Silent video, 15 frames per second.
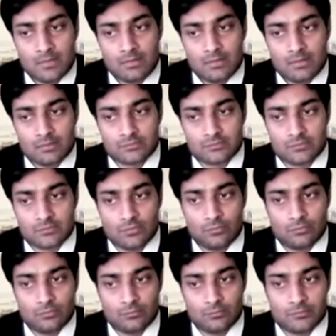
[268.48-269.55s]
So
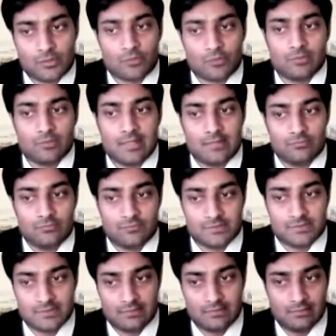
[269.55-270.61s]
not only are you
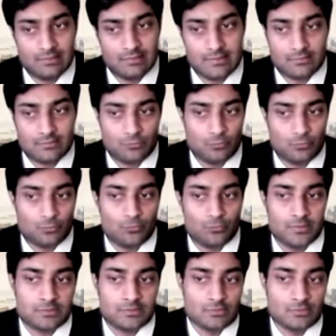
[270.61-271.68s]
fishing in a lake
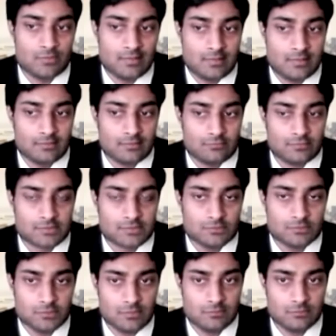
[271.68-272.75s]
with too many other
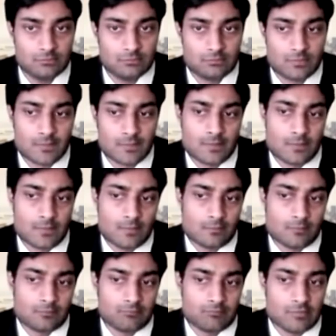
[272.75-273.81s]
fishermen,
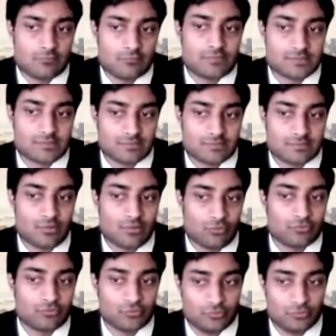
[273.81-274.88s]
the fishes are
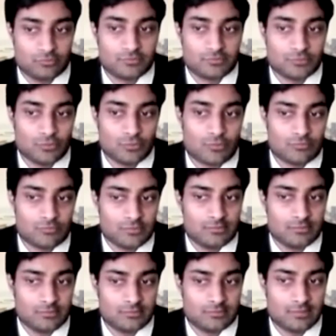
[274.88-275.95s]
also not of
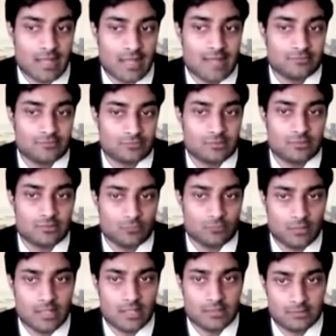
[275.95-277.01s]
the highest return
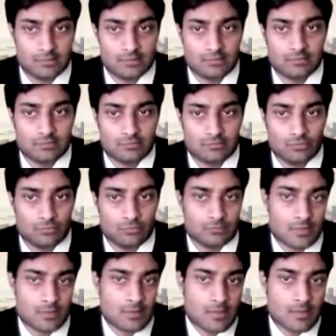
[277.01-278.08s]
variety. So
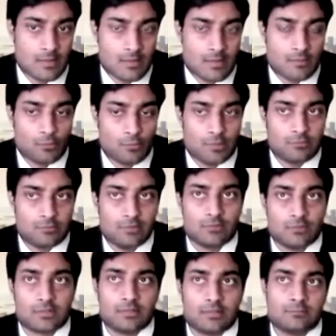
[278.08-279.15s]
when we look
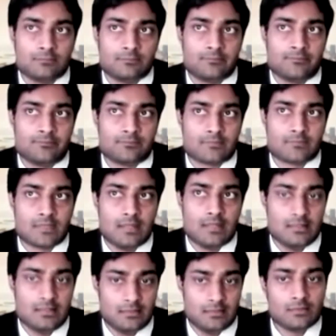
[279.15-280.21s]
at
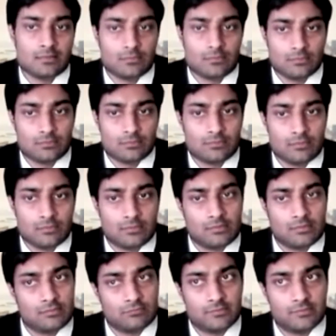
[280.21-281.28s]
India, on
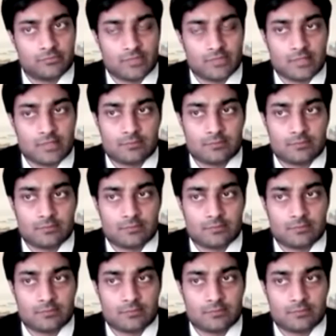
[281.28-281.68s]
the flip side,